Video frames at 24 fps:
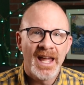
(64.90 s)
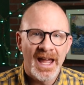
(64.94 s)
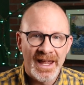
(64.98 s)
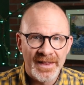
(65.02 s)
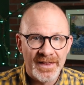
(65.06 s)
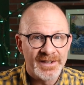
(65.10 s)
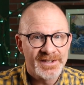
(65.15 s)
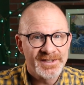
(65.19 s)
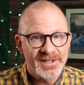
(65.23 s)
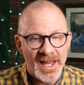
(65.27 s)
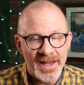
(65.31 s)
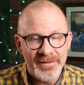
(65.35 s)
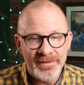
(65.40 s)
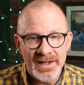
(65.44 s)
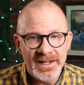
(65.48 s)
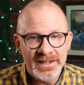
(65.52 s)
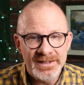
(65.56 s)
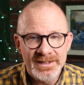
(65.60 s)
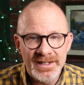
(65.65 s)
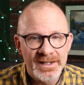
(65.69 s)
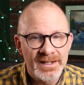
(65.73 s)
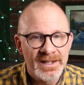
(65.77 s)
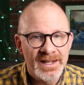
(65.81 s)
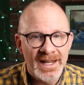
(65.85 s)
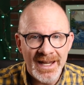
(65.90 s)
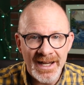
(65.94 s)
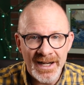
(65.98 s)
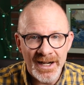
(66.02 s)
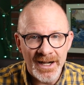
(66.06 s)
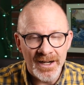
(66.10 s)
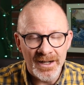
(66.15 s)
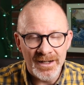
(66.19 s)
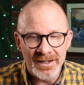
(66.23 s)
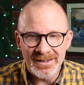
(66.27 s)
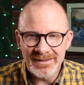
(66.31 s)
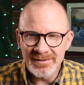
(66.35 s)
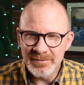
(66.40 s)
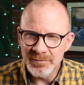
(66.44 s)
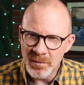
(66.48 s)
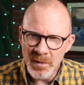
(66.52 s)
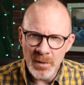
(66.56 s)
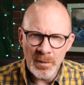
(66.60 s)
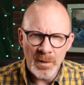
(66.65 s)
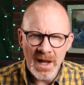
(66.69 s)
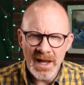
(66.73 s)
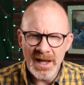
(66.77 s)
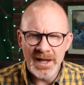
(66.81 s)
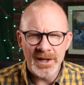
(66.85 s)
And the 70 denier
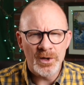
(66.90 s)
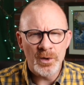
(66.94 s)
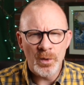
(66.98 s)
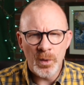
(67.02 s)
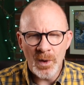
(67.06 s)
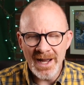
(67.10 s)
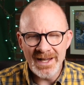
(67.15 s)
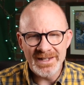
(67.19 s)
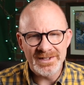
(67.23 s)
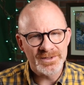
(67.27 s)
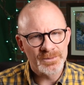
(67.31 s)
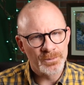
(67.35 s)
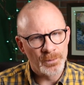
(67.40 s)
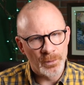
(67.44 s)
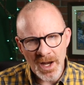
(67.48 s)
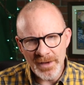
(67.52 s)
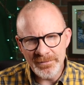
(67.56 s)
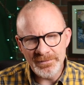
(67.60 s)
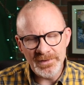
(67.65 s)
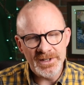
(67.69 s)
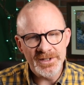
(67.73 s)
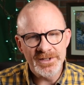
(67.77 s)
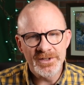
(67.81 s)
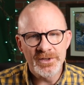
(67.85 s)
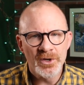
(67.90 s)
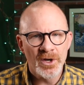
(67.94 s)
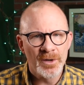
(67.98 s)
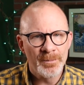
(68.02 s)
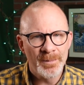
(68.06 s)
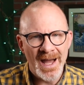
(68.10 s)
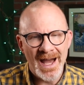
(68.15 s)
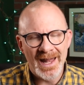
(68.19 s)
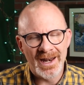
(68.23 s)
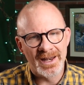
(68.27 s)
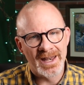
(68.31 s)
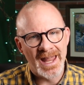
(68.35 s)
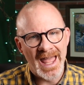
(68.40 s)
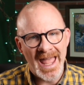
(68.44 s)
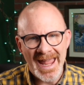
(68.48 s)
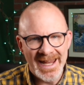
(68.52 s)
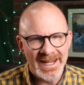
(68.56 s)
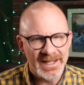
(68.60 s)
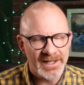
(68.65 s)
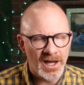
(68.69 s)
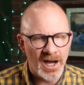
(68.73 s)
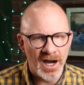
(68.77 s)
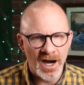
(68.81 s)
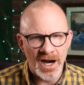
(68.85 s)
equates roughly to about an
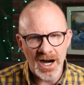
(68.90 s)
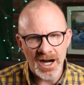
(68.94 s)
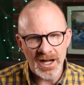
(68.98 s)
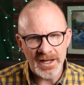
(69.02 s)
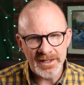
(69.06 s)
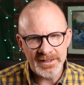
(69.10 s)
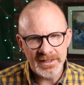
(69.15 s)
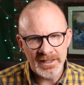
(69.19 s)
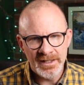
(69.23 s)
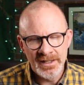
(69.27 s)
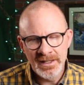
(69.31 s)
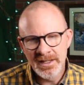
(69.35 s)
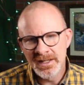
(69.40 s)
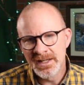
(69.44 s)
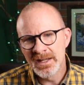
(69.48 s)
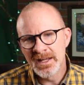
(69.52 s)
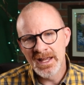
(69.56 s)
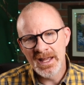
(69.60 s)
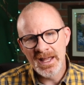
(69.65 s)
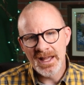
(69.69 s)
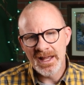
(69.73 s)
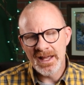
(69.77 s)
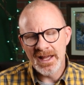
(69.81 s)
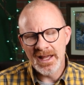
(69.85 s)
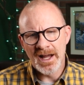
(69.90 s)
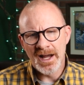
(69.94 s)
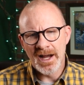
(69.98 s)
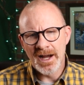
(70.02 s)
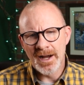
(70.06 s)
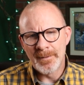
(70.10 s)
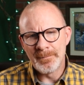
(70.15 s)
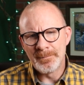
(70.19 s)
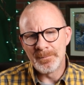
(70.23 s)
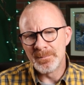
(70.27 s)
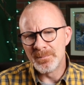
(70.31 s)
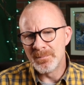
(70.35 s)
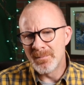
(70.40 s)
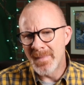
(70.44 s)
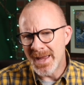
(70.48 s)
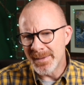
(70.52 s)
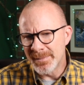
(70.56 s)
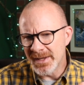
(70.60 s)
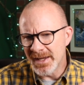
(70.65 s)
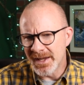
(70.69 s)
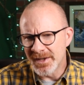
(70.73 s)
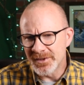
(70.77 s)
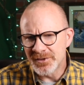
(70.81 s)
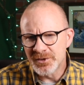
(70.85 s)
8/0.
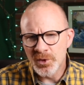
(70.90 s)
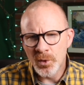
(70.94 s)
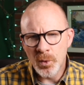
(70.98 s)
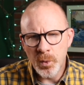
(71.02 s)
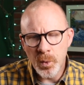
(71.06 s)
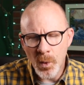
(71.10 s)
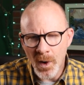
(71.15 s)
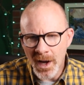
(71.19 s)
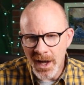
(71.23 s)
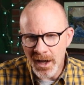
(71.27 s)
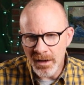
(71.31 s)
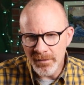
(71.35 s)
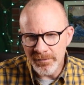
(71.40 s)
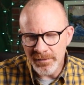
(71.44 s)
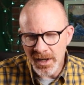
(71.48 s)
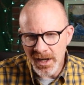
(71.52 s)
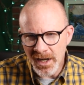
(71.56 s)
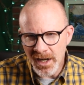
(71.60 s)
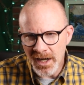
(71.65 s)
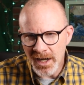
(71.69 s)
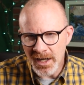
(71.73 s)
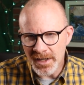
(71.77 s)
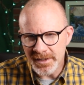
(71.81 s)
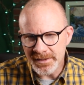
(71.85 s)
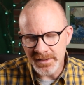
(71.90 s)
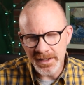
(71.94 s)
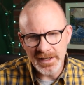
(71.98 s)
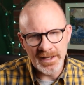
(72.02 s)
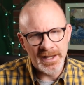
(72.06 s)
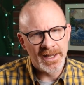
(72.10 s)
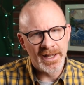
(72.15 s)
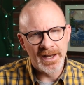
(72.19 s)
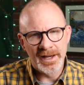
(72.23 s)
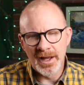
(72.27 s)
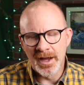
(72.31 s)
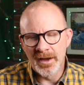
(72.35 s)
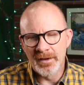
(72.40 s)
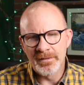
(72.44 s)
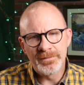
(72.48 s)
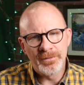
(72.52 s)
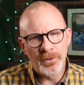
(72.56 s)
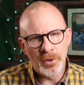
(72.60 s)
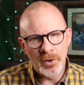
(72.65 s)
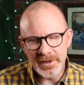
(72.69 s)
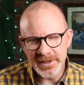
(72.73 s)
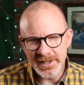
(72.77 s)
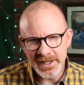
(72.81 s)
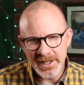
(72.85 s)
Maybe a 12/0 and a
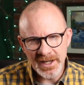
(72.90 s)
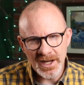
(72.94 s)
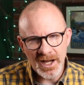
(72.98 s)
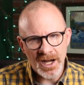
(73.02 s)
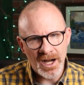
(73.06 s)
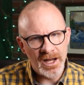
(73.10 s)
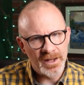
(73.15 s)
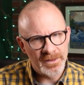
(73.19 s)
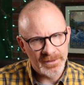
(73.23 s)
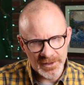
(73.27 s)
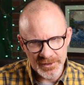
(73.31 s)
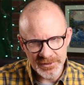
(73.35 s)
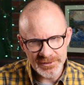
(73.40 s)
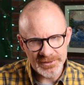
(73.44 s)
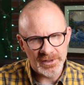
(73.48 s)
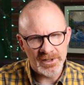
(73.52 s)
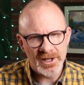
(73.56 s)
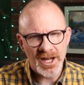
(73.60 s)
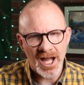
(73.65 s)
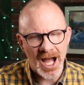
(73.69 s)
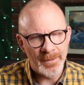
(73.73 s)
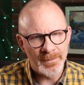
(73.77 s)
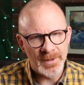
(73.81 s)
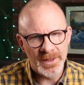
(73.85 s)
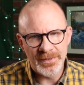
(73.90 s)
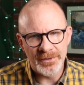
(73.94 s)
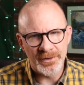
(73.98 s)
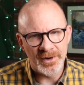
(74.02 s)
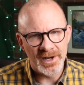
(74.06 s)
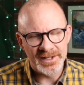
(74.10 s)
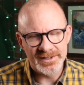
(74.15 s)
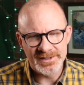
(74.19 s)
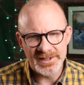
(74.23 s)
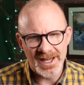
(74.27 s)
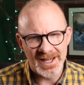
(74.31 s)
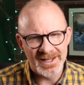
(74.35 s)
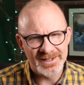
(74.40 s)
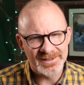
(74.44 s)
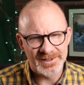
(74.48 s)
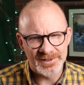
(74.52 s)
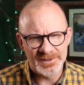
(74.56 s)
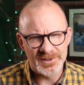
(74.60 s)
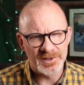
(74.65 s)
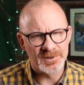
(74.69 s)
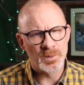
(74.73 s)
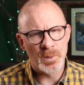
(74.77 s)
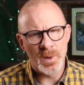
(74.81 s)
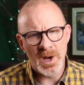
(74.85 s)
14/0. Those are common thread
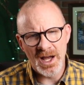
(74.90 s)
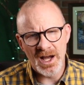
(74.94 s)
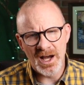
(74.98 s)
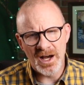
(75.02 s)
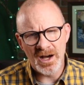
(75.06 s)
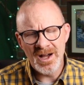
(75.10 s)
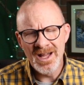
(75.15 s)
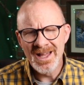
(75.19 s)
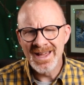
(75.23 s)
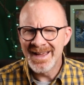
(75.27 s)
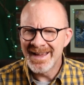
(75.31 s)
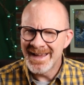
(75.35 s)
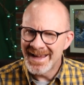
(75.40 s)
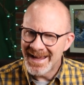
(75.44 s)
sizes as well.